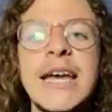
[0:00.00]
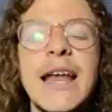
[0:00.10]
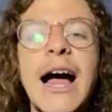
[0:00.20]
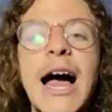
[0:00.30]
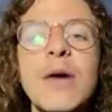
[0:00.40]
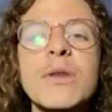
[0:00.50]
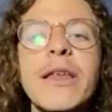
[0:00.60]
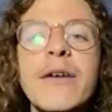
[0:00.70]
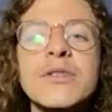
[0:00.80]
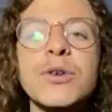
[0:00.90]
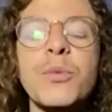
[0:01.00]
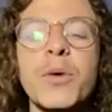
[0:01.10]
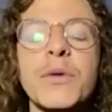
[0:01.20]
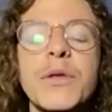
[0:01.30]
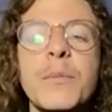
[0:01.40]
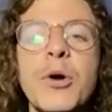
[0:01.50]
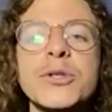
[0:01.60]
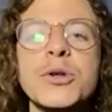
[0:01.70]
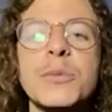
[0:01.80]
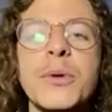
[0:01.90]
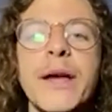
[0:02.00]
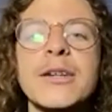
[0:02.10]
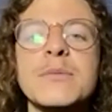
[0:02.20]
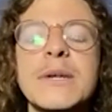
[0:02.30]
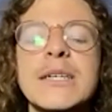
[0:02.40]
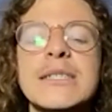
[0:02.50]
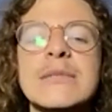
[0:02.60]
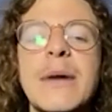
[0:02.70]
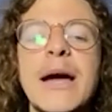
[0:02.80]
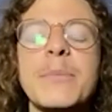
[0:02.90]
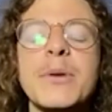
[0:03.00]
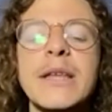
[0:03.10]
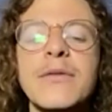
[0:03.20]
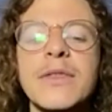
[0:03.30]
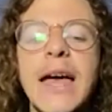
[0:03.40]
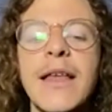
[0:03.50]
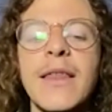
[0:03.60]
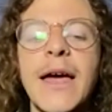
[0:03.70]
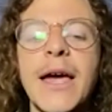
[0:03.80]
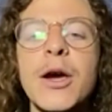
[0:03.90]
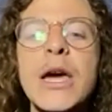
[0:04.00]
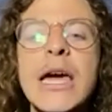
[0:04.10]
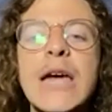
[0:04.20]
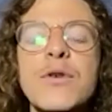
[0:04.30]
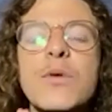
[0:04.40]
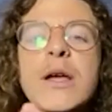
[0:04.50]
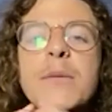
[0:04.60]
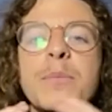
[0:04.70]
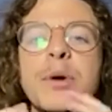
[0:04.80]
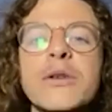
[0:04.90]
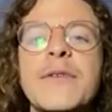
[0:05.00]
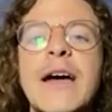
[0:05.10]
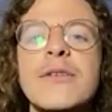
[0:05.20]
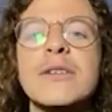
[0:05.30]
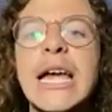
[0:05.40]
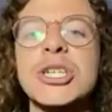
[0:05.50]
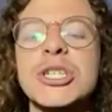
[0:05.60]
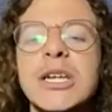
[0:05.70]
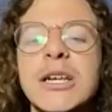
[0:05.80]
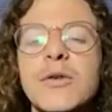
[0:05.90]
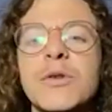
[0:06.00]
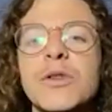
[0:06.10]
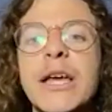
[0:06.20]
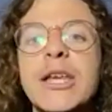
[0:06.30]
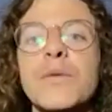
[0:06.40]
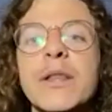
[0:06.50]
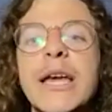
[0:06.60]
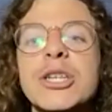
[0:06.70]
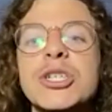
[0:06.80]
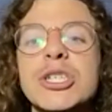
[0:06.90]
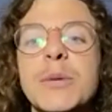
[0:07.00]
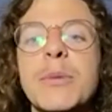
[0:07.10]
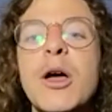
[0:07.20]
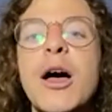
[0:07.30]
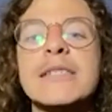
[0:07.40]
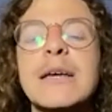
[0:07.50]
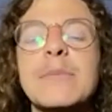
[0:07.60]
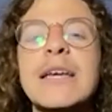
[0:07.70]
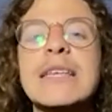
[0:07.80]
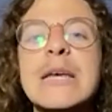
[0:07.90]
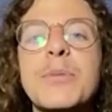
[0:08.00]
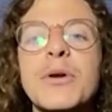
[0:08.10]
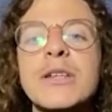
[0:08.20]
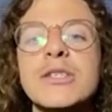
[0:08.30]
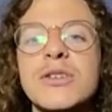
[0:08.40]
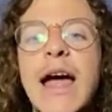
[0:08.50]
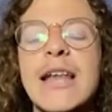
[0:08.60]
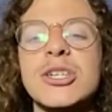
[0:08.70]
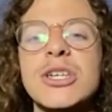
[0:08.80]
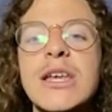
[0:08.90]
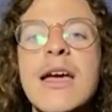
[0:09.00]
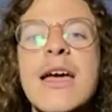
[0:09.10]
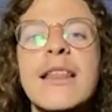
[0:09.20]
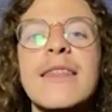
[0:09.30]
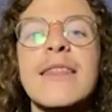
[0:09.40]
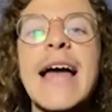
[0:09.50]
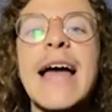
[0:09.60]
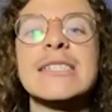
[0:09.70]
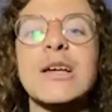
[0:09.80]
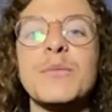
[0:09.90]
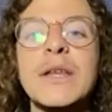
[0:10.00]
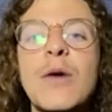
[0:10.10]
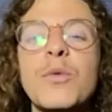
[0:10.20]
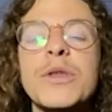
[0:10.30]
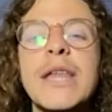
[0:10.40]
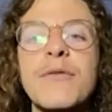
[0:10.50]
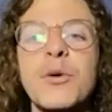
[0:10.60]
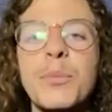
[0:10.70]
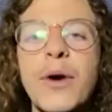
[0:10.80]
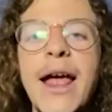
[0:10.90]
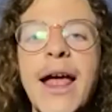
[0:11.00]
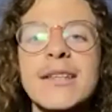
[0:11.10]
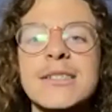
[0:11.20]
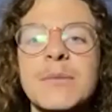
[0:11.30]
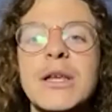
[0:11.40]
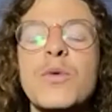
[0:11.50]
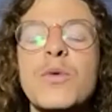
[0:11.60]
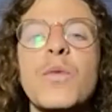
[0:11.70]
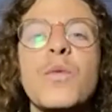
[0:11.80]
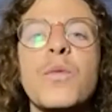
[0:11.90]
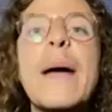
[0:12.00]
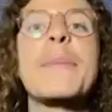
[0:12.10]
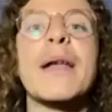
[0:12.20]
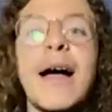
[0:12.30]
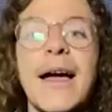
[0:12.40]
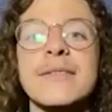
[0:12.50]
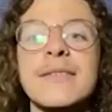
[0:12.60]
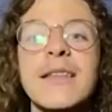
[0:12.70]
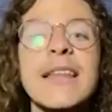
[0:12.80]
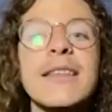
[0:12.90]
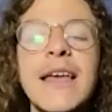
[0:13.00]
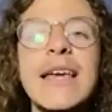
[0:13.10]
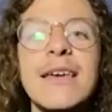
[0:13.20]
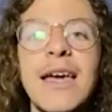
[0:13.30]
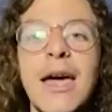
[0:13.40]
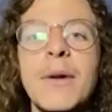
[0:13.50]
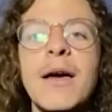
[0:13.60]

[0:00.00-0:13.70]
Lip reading: that I would love to work with emotional players, because it's my belief that, like, if you can build a foundation, like your relationship, on something deeper than strategy, then that is something that will never break and something you can weaponize in the late game.